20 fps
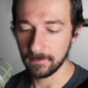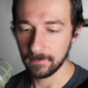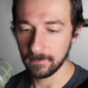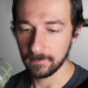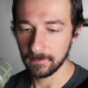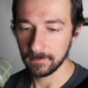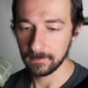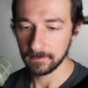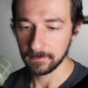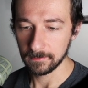
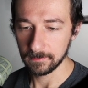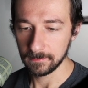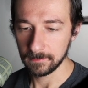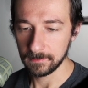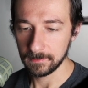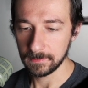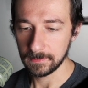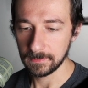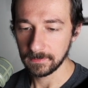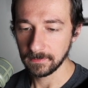
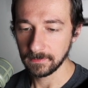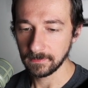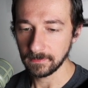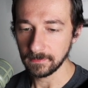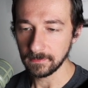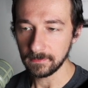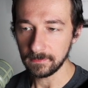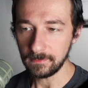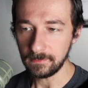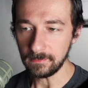
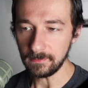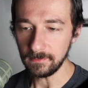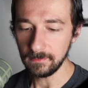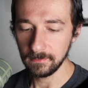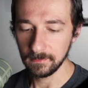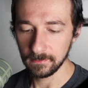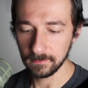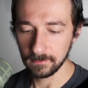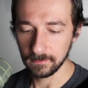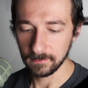
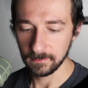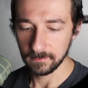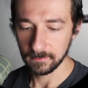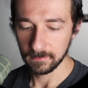(no one is talking)